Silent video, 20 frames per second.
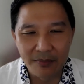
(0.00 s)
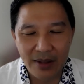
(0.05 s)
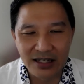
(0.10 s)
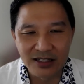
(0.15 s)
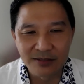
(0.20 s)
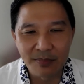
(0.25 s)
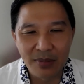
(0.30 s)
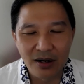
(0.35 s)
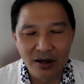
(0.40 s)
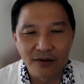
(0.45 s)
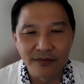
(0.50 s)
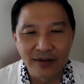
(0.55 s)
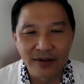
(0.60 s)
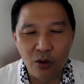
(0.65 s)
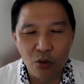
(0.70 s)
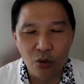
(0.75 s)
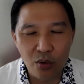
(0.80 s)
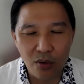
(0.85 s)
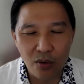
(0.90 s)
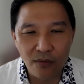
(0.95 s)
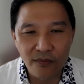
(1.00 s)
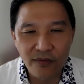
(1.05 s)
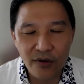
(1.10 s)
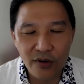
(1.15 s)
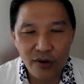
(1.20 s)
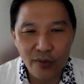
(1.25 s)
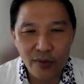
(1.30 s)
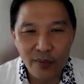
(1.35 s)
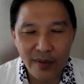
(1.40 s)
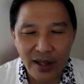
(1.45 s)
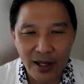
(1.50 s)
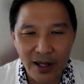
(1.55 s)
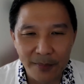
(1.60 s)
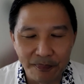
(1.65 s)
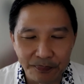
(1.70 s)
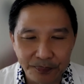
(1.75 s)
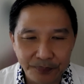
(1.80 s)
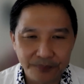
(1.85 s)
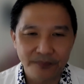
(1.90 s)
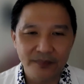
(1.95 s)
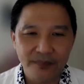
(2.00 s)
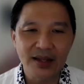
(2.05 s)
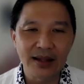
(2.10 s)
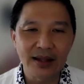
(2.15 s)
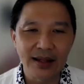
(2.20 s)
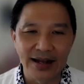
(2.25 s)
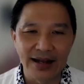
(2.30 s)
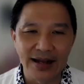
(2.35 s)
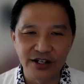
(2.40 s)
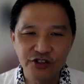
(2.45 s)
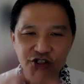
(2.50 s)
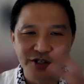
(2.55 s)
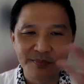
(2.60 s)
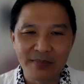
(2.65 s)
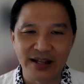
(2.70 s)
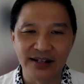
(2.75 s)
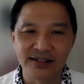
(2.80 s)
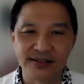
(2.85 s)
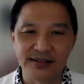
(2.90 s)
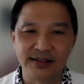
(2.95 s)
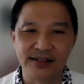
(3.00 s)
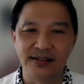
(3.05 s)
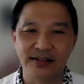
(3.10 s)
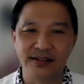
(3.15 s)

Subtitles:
as part of our overall energy mix.